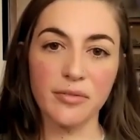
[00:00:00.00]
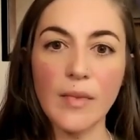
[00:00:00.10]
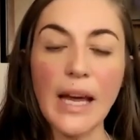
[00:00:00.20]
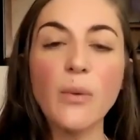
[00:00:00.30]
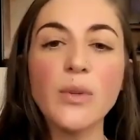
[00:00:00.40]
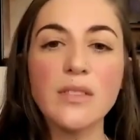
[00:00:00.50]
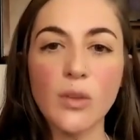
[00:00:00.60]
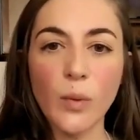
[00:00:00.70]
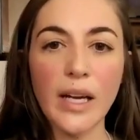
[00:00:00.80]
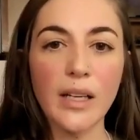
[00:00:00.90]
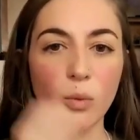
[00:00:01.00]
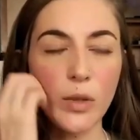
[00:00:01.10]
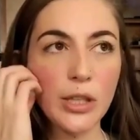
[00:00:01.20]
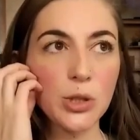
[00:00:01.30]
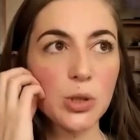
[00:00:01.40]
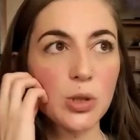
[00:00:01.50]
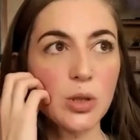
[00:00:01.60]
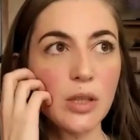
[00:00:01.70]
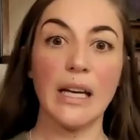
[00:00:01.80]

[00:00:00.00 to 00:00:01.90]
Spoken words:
That was the way in which